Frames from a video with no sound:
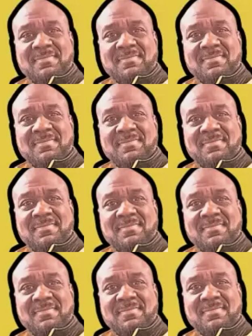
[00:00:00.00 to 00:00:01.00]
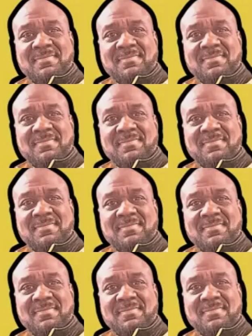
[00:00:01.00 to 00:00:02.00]

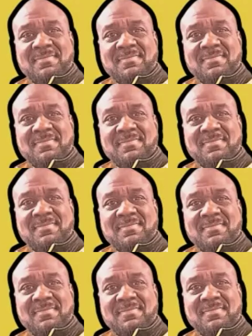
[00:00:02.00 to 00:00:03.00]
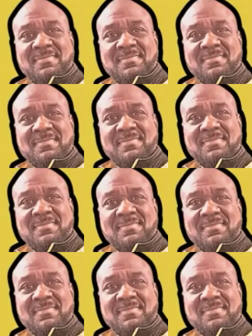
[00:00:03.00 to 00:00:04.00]

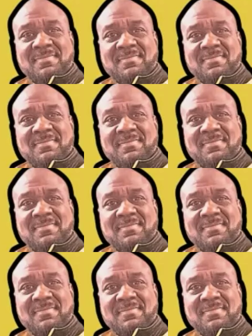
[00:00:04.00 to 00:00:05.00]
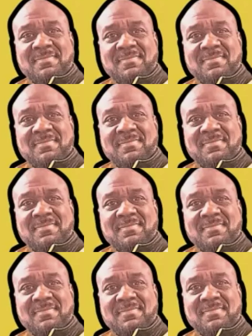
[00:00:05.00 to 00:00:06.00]

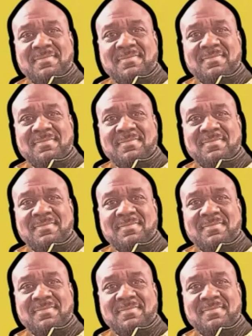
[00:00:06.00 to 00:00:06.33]
No words are spoken by the person on screen.